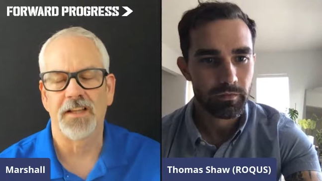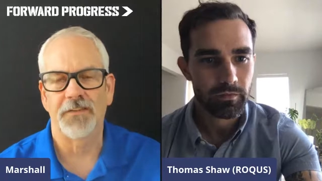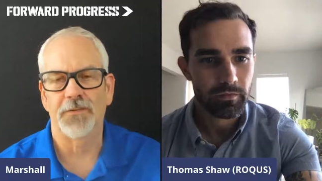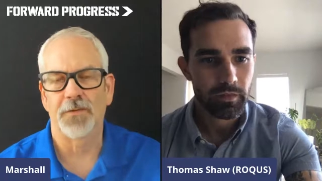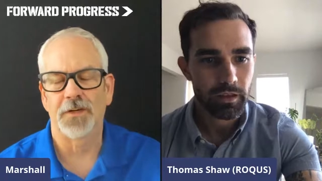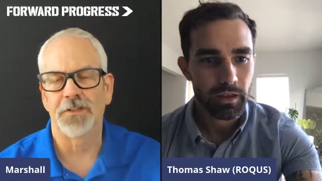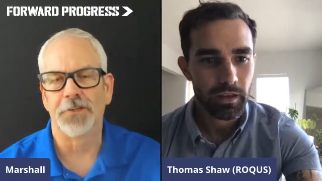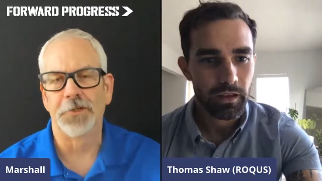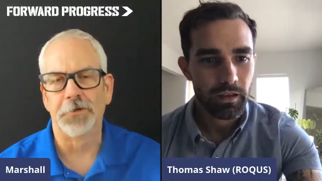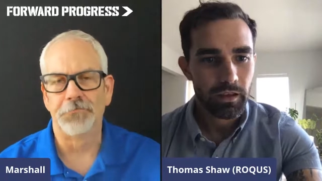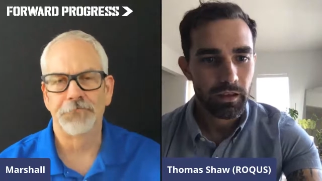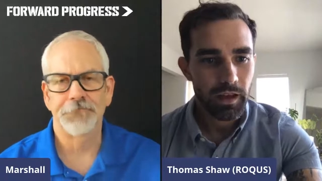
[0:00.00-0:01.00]
Speaker 1: and what you do.
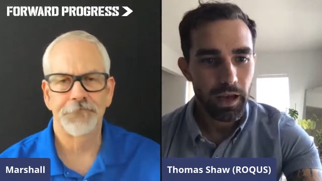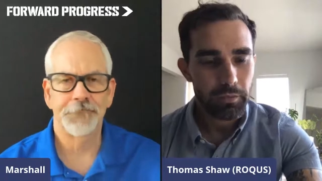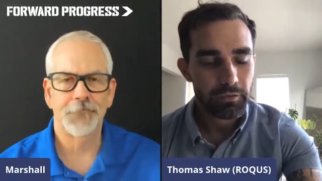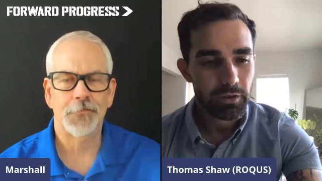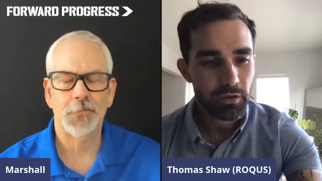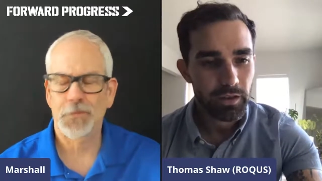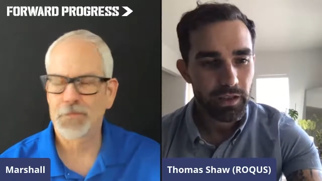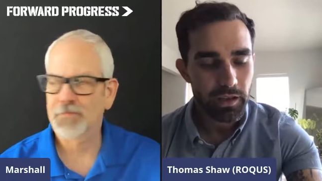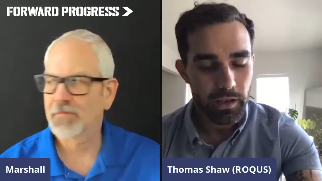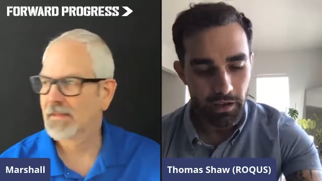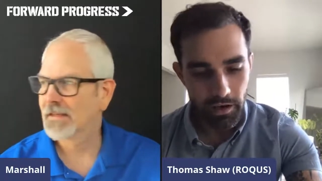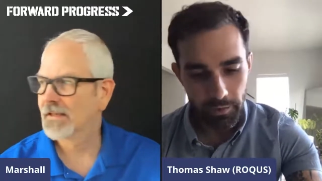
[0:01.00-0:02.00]
Speaker 2: Absolutely.
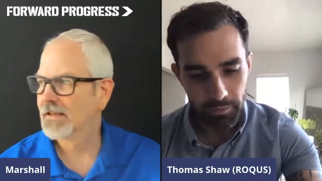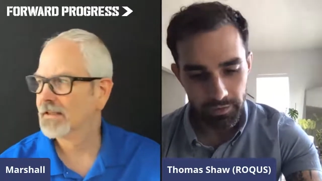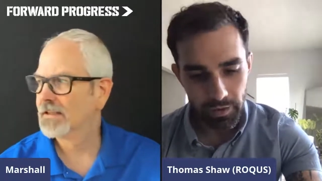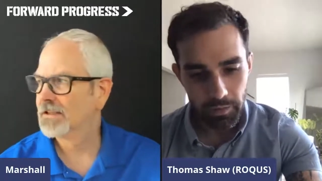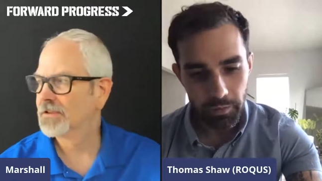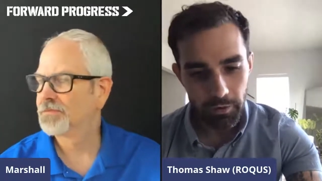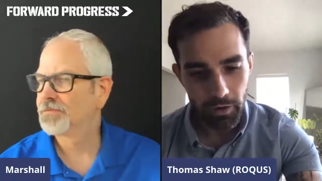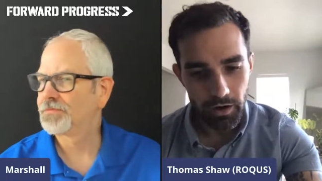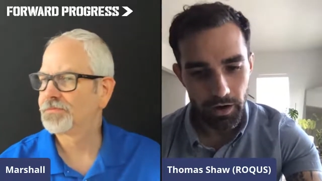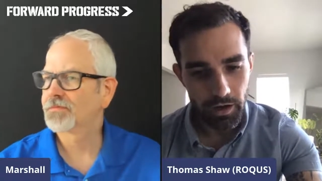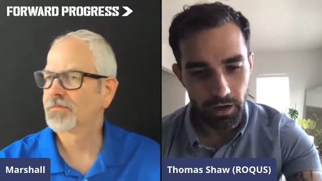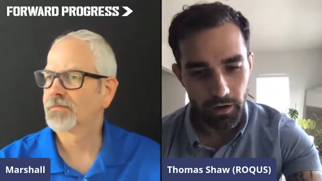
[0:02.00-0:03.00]
Um, so I'm a
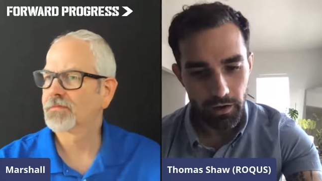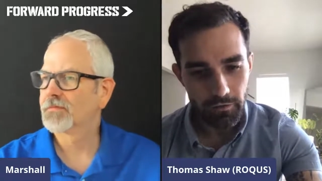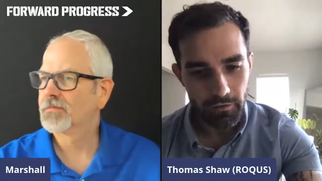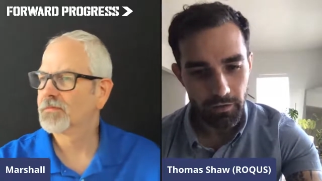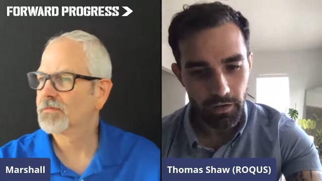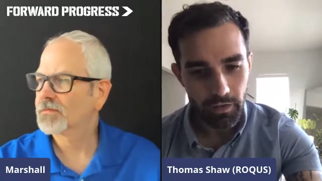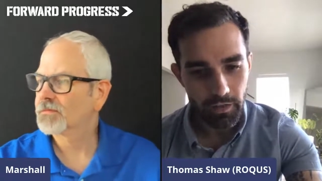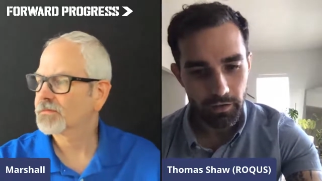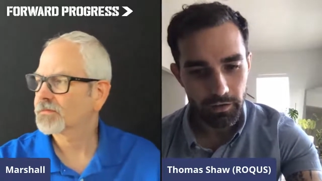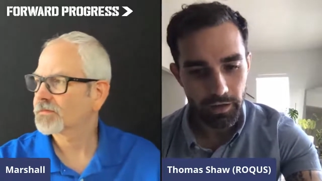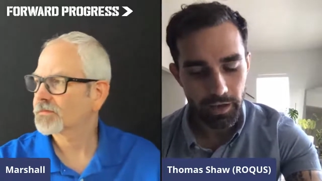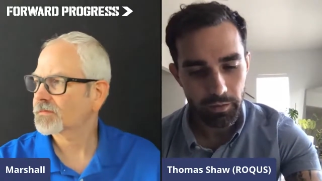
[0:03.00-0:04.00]
part of the
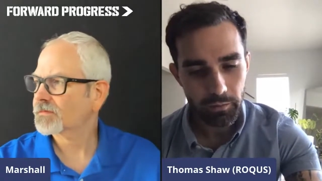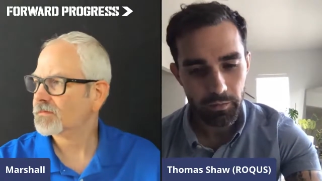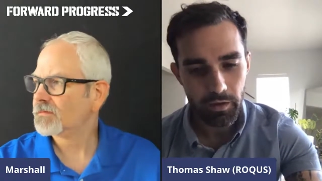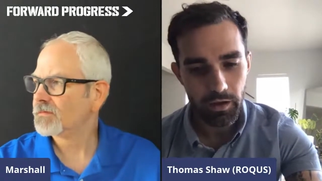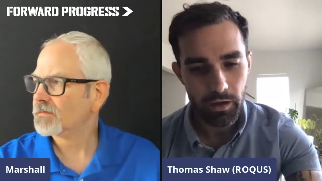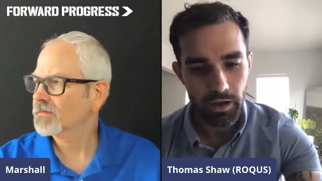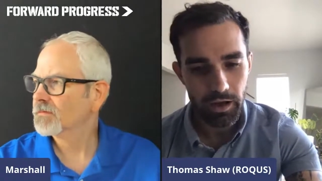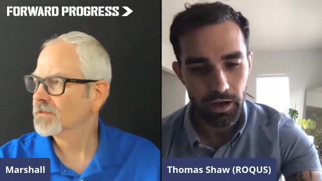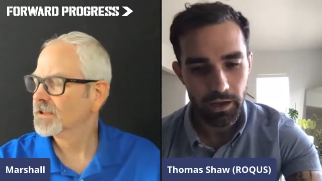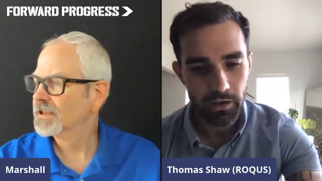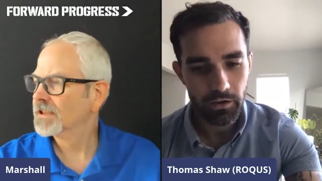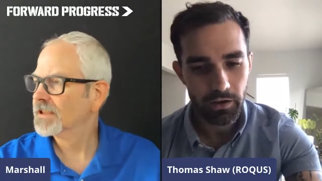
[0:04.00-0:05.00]
team
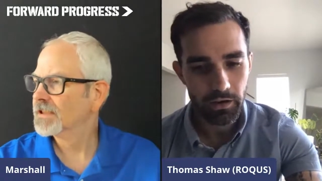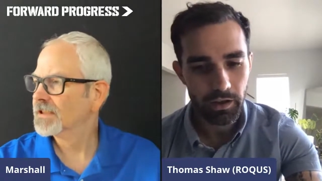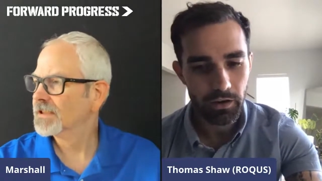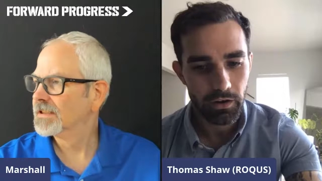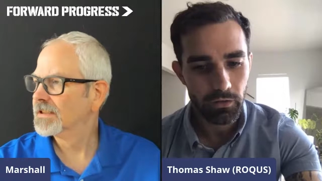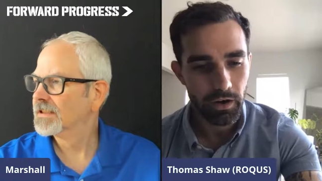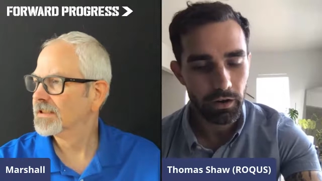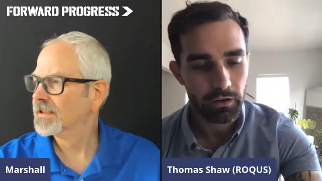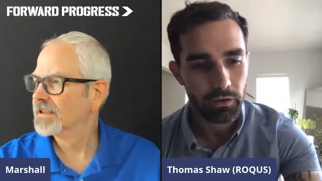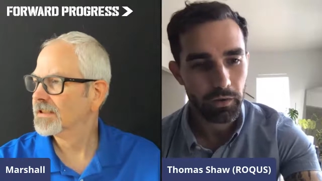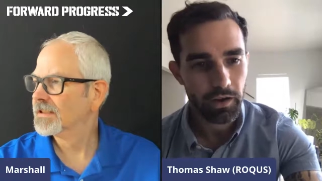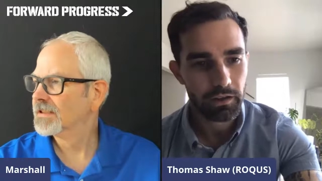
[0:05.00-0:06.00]
uh, here here at
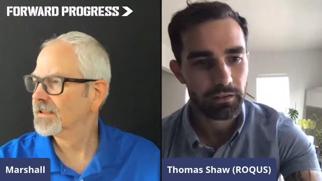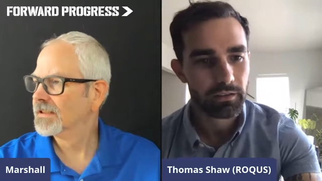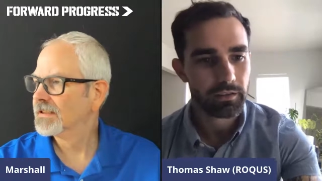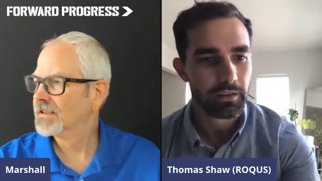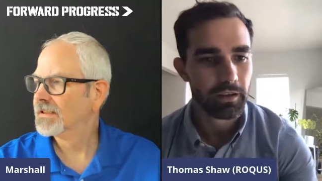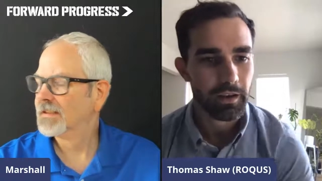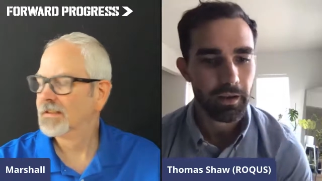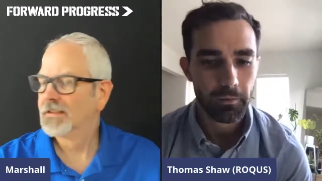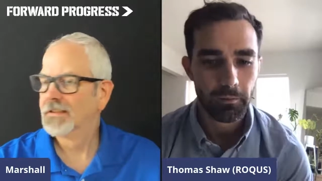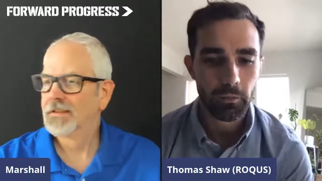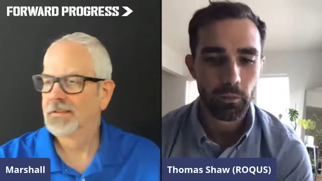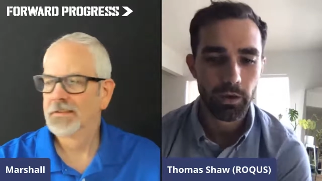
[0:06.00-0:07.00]
ROQ.US.
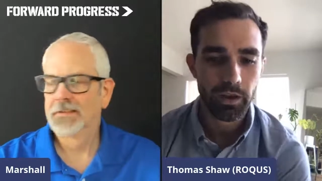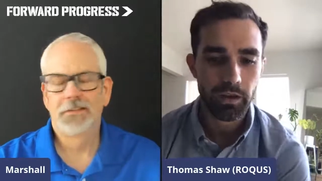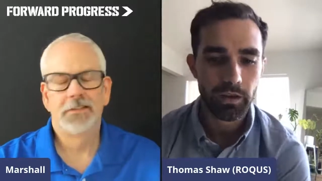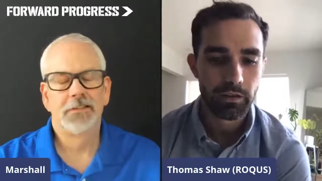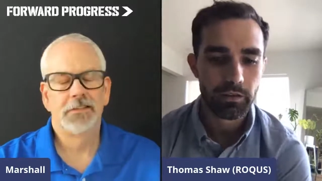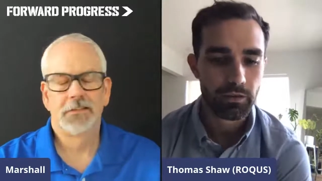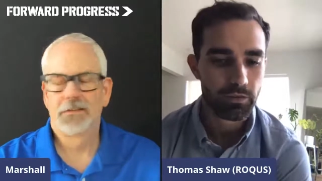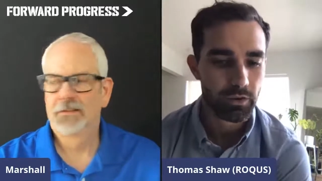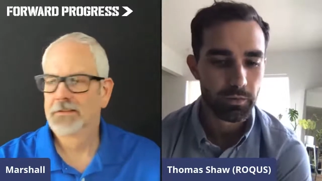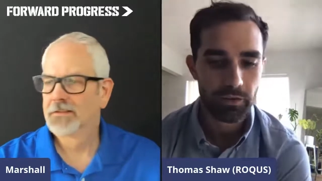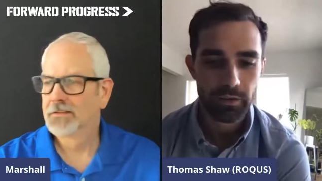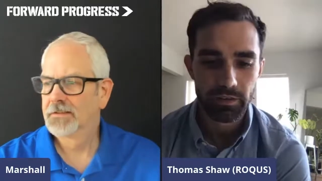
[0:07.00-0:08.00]
Um, we
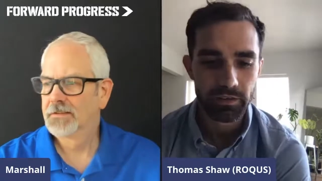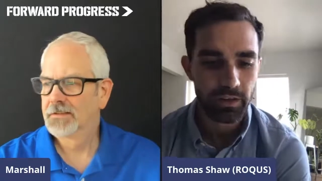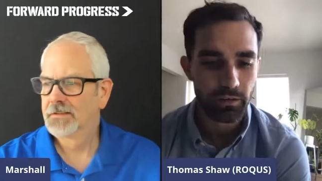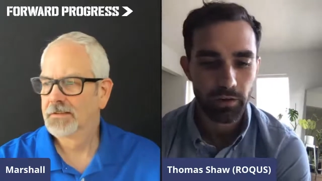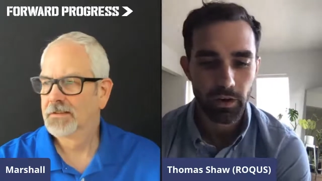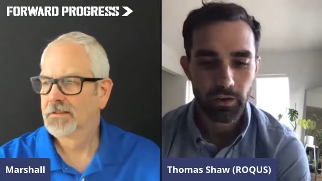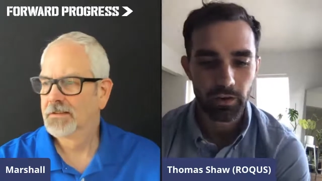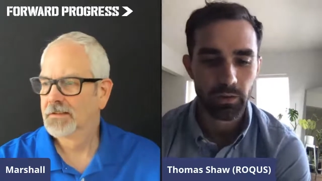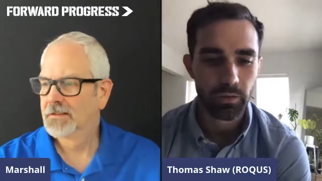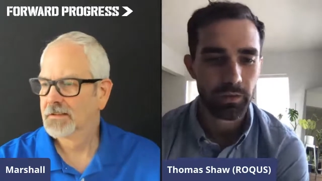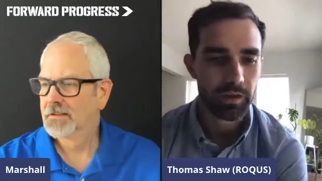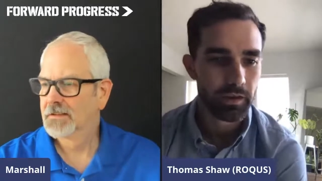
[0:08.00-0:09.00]
distribute and sell the ROQ
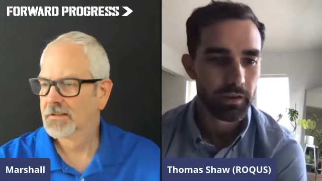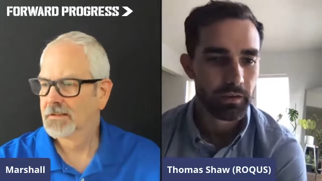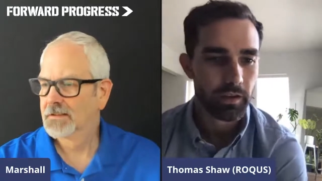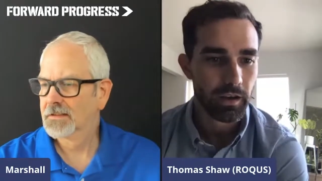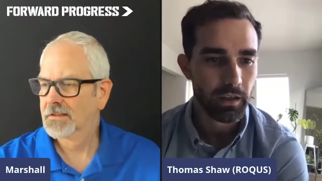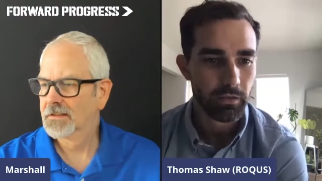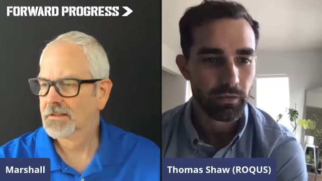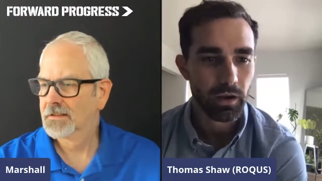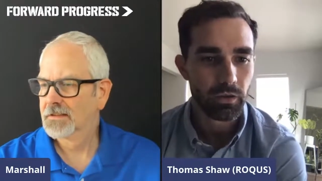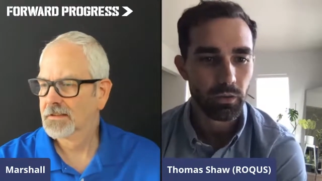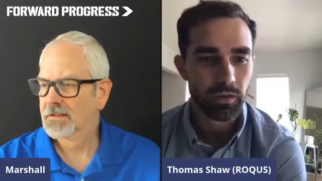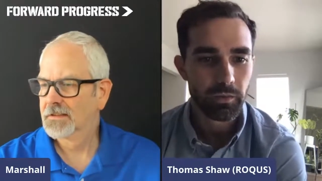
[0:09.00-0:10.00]
equipment uh,
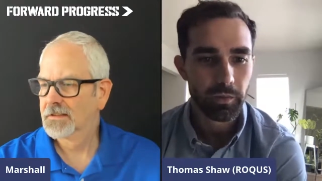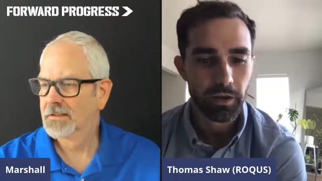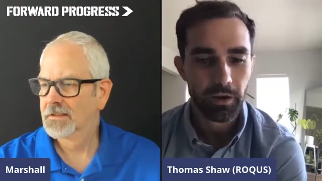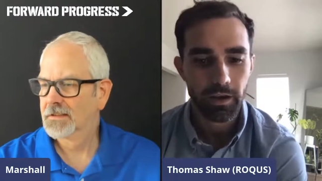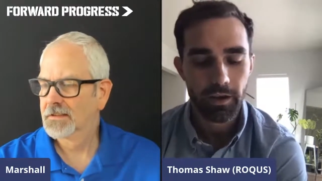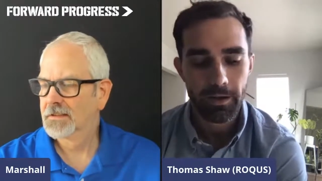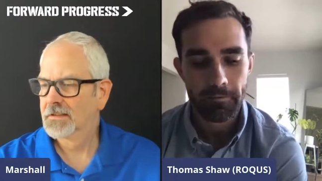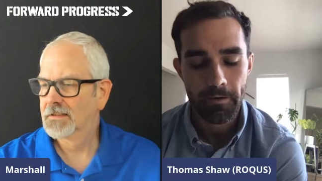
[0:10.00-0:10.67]
throughout North America.